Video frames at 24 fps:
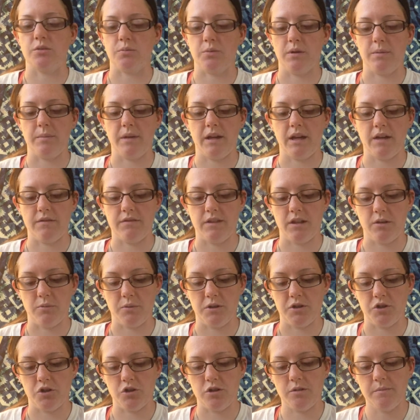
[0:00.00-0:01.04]
a remake of the
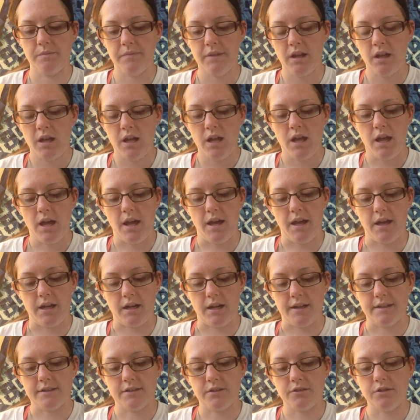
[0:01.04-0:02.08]
original, and
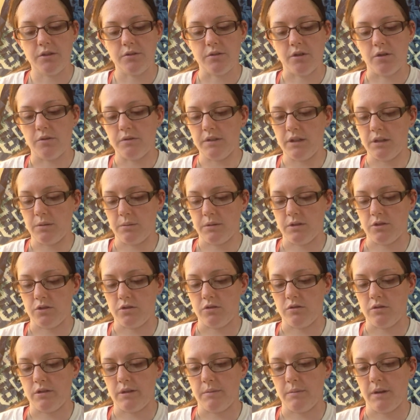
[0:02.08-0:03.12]
I still don't own the
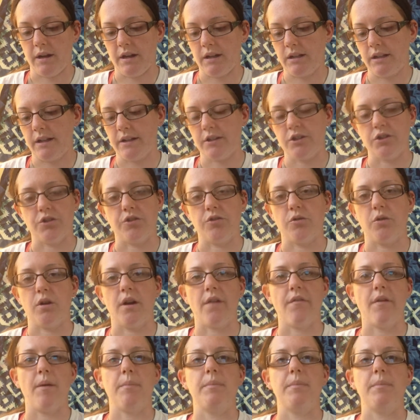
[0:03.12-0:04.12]
original in my collection, nor have I